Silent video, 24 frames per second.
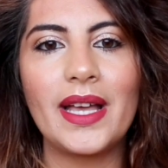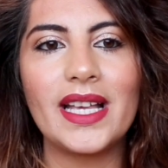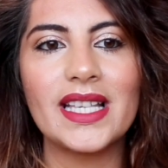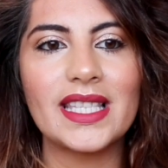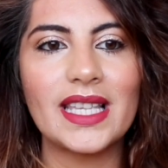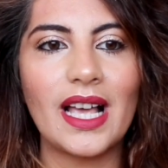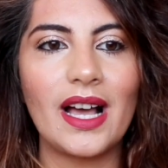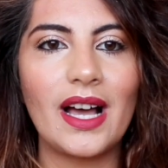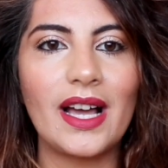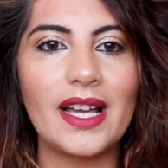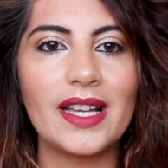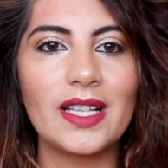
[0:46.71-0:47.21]
at a
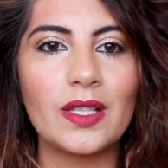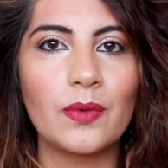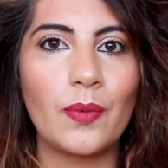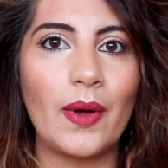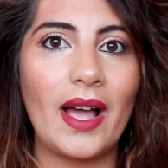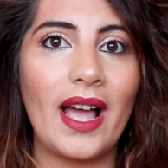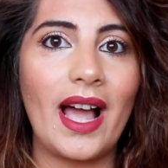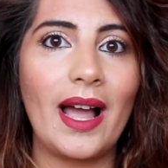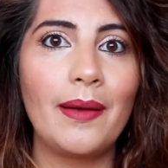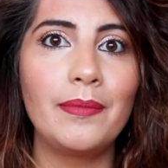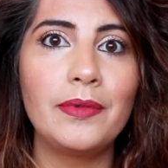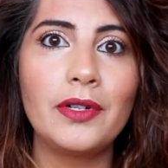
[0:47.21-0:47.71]
size
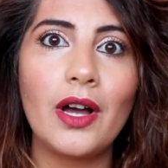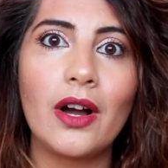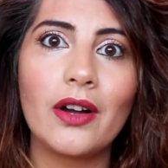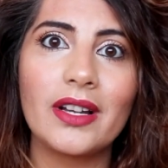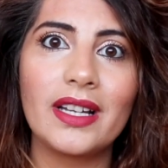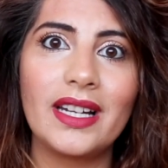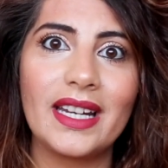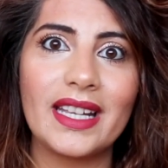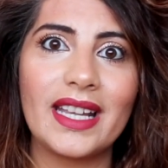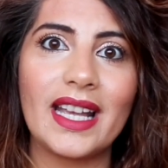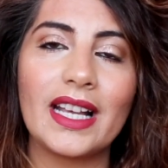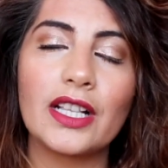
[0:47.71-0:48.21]
where I'm not
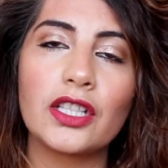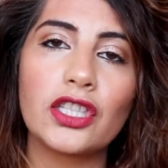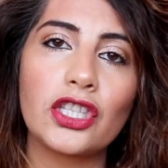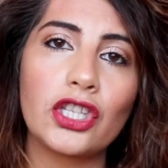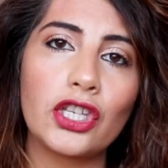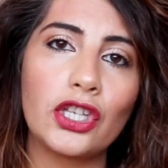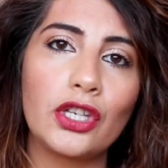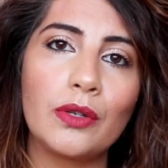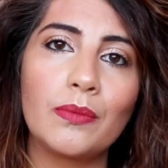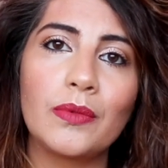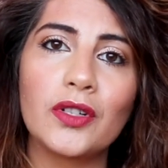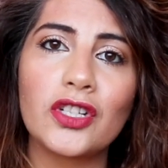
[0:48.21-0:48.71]
going to get
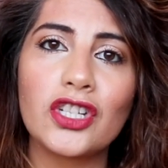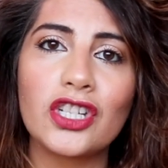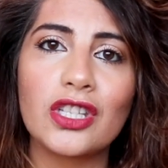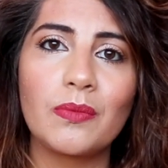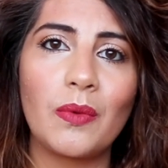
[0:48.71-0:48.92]
too much